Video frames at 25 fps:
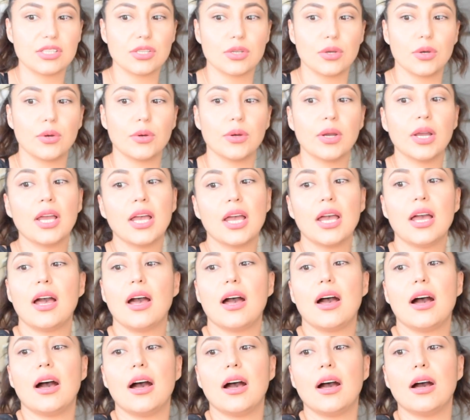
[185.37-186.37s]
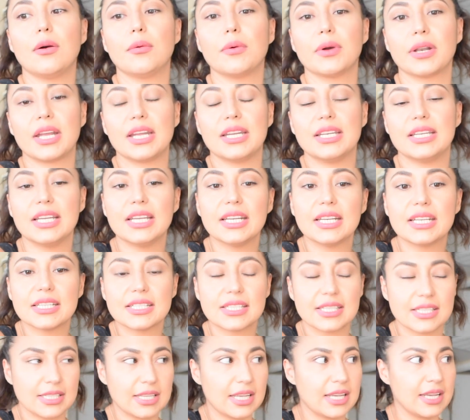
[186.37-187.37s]
So what I did
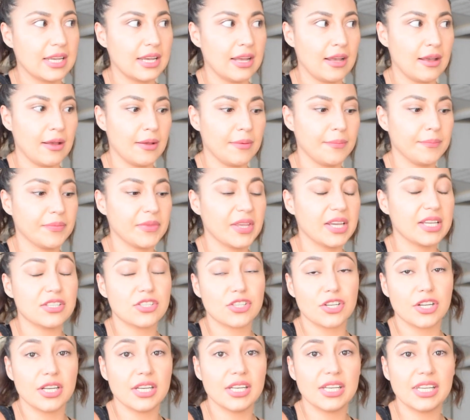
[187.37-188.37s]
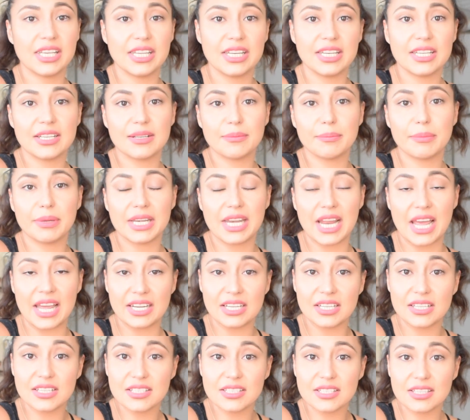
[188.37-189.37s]
is I started eating
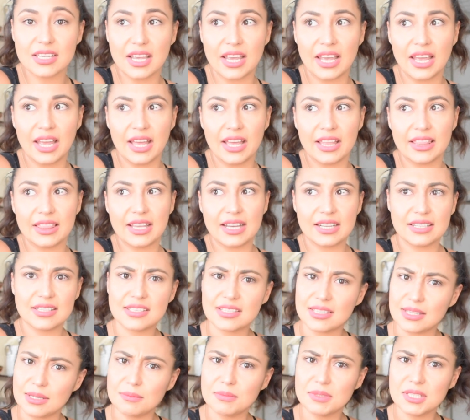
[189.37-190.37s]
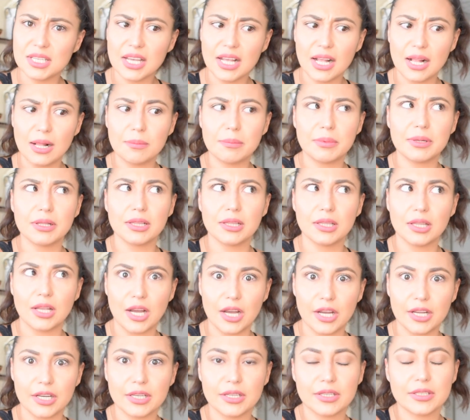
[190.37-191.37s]
bananas and that seemed to help a
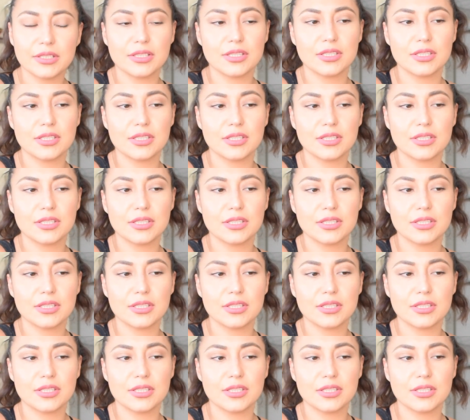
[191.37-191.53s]
lot.